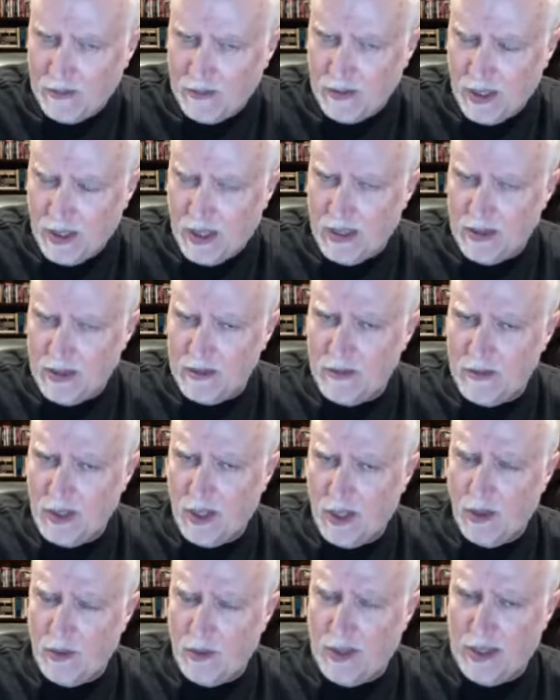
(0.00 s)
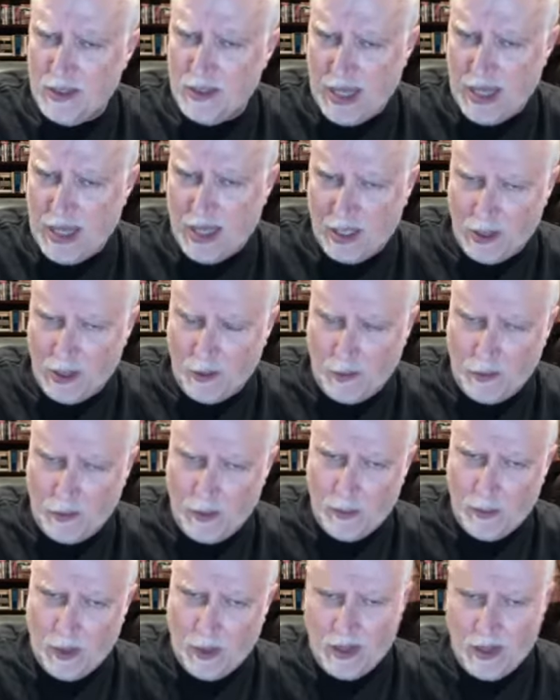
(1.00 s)
Uh, you know that kind of mm-hmm. go through
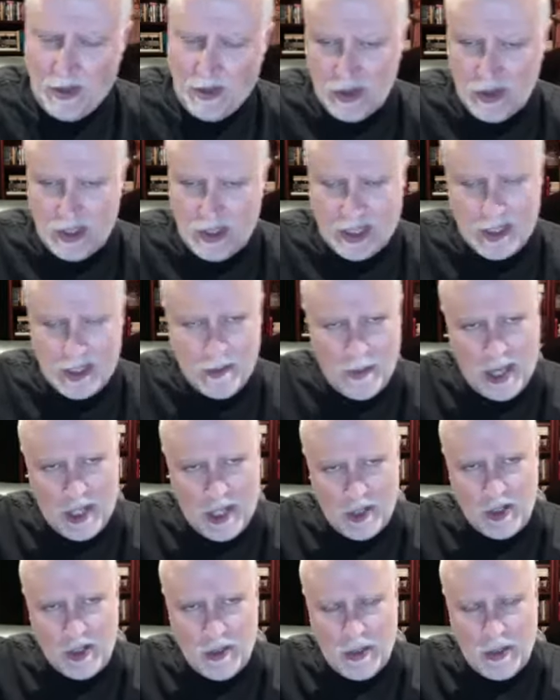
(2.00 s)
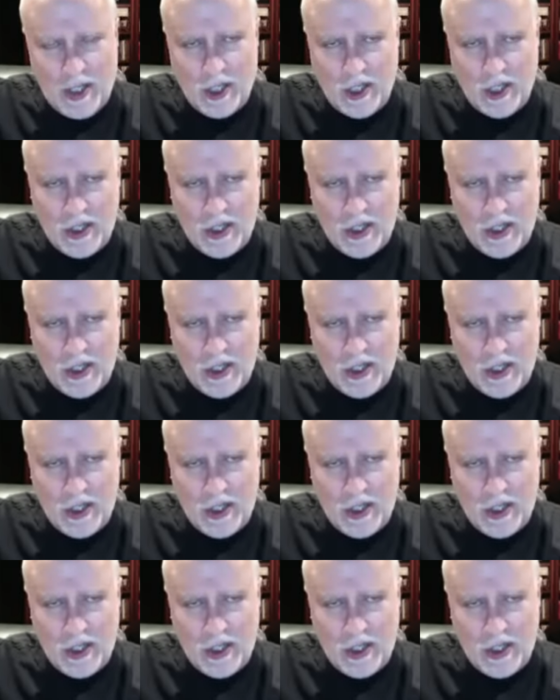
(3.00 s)
the play. There's six major speeches.